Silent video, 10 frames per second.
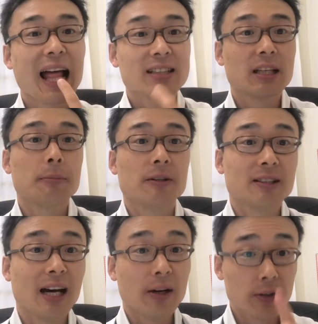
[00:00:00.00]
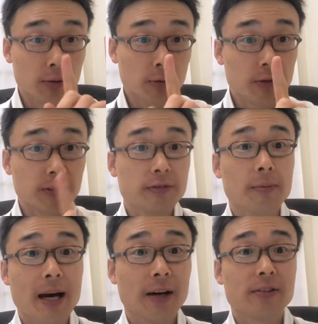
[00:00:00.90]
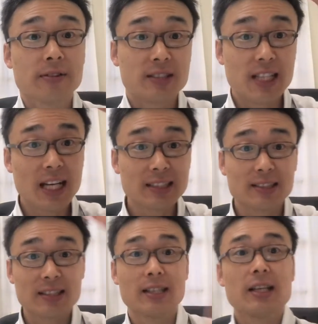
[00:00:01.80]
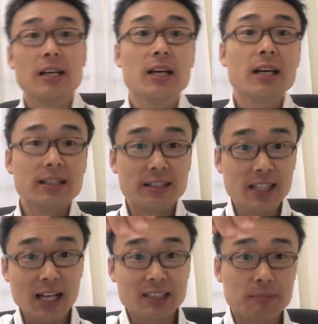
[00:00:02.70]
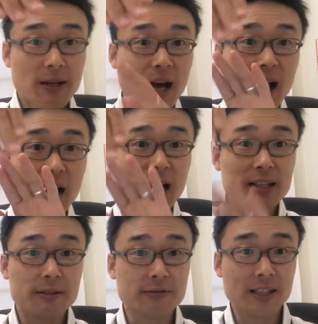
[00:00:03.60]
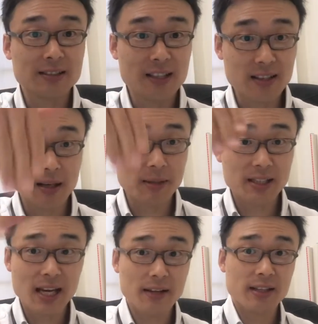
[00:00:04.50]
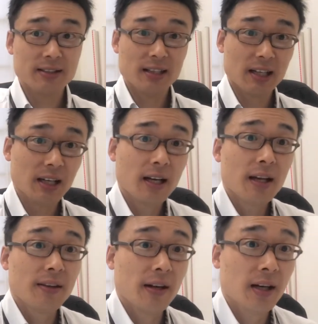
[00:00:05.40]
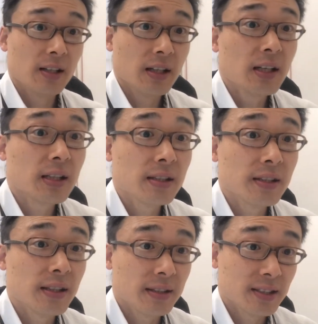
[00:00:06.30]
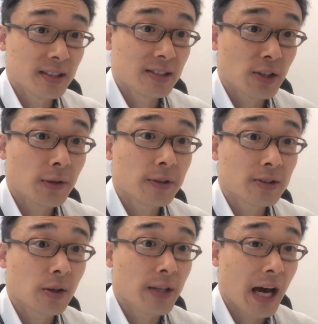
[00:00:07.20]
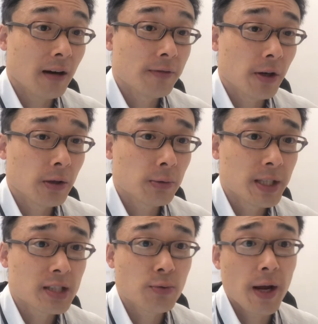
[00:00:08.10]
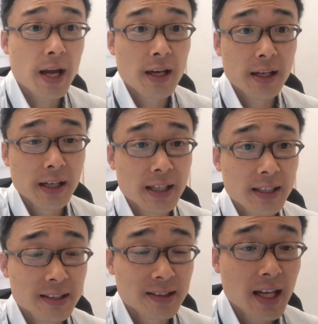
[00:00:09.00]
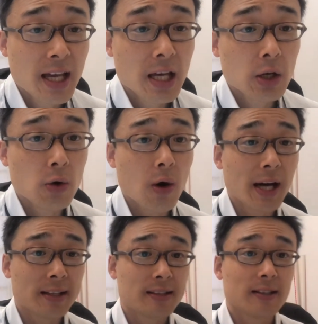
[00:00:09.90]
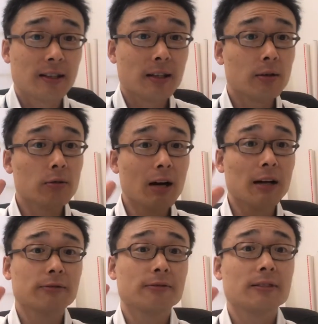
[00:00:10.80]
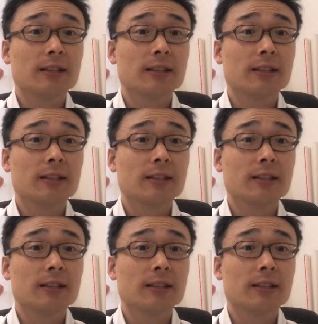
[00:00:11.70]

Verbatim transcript: tip of the tongue on the roof of your mouth, just just behind the front teeth coming down. There's a there are there's a surface called the alveolar ridge where it is quite rough